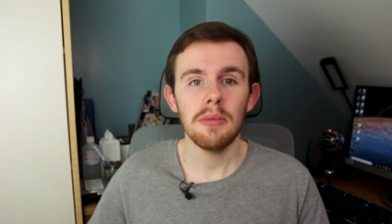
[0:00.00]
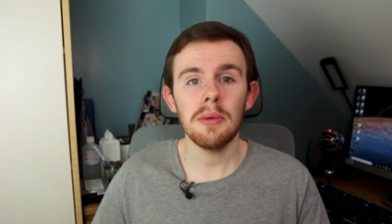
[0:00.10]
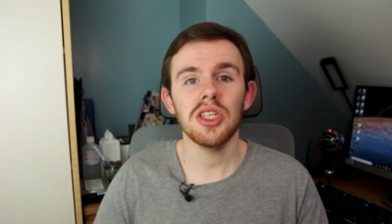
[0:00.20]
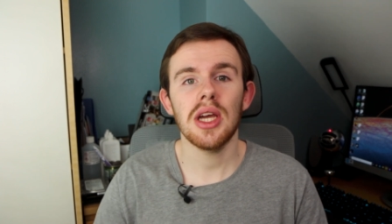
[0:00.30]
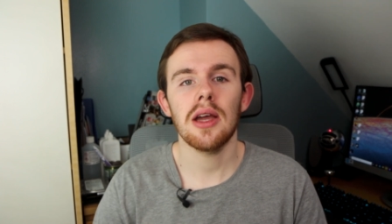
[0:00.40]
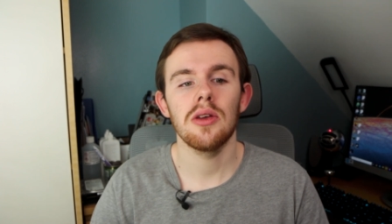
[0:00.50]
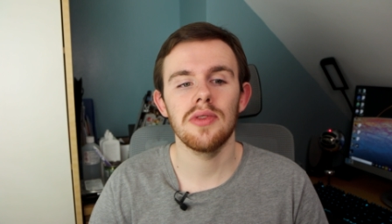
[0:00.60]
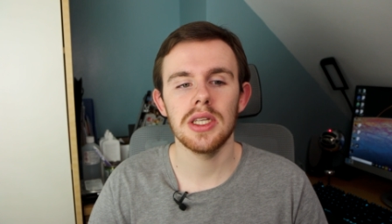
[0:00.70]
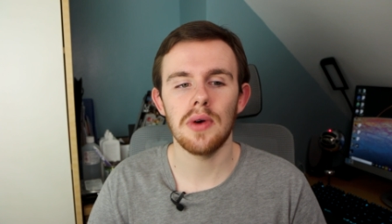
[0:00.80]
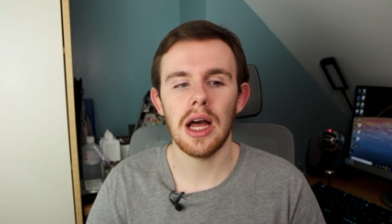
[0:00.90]
maybe check out
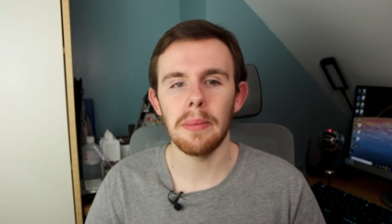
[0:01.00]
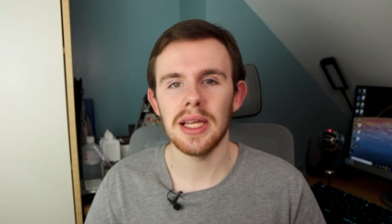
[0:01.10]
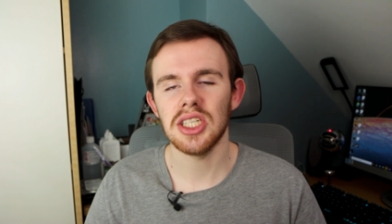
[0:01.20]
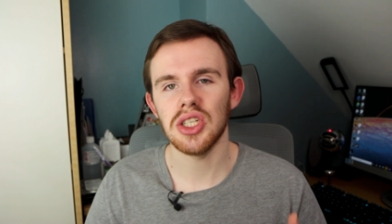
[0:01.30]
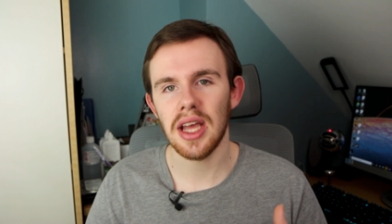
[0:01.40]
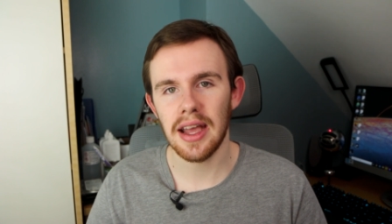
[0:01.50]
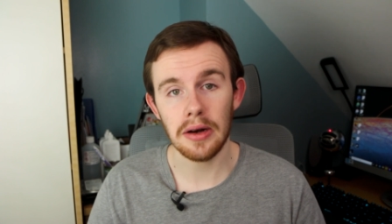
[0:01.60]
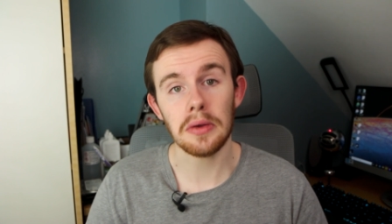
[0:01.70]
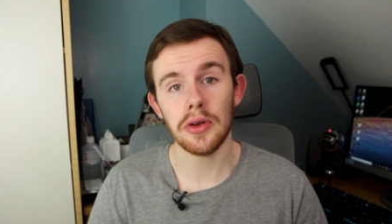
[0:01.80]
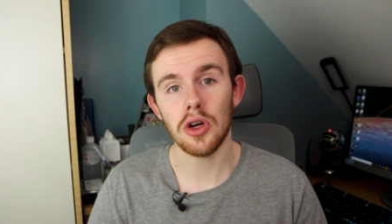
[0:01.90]
the video I mentioned
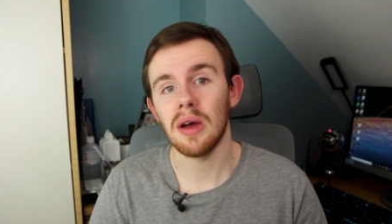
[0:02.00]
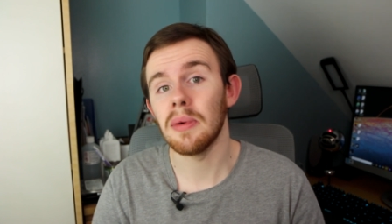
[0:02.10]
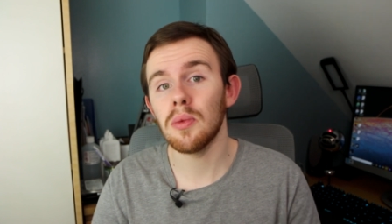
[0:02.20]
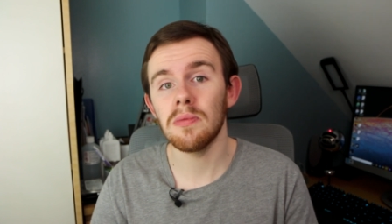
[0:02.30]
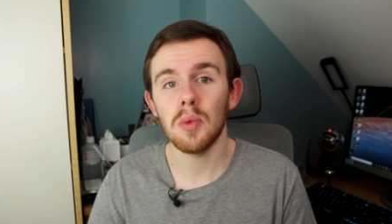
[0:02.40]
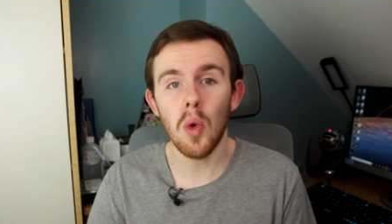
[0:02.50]
earlier about